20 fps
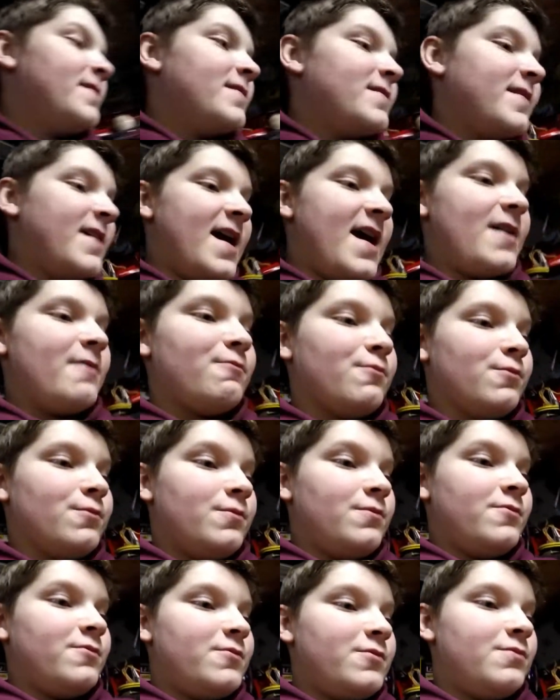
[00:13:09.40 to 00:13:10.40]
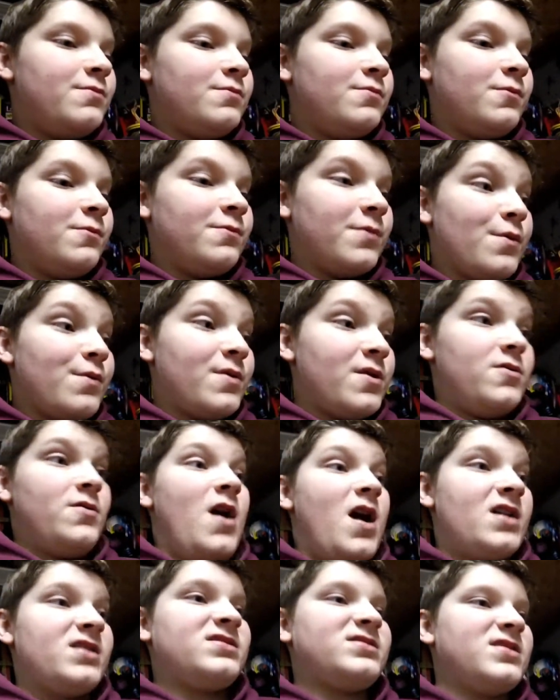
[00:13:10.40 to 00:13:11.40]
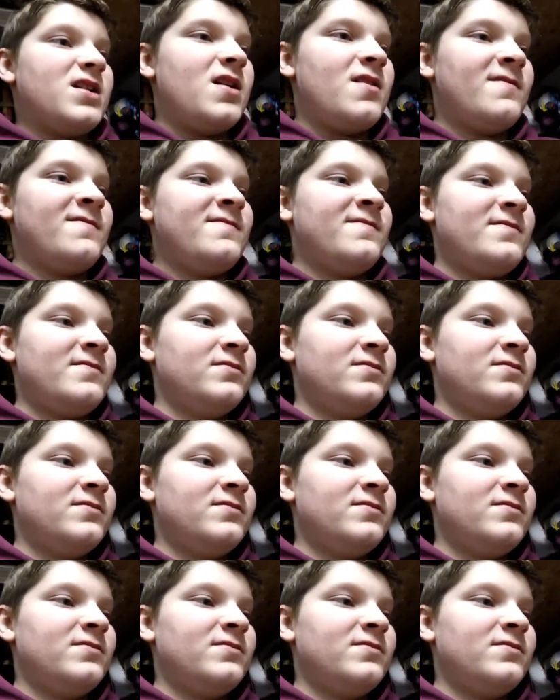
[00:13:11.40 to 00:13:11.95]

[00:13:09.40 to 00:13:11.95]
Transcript: can ruin a lot of stuff.